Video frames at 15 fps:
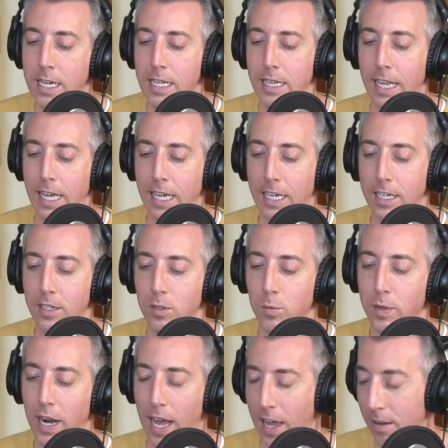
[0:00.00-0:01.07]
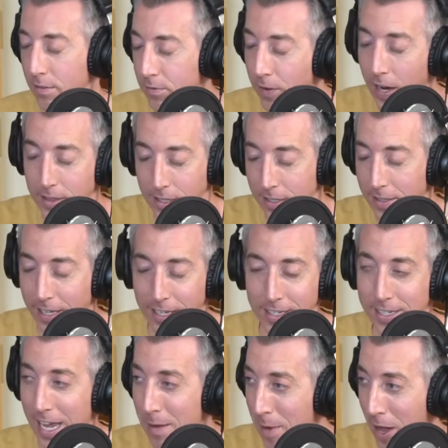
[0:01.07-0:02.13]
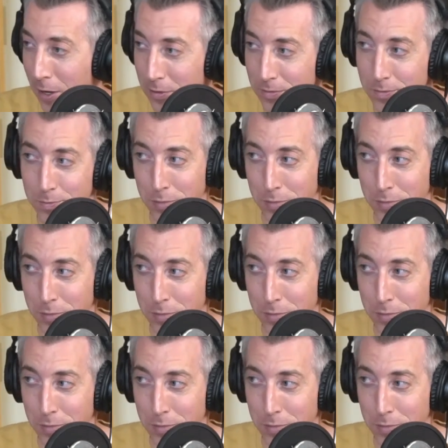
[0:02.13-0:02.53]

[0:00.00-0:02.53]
like when I finally like came out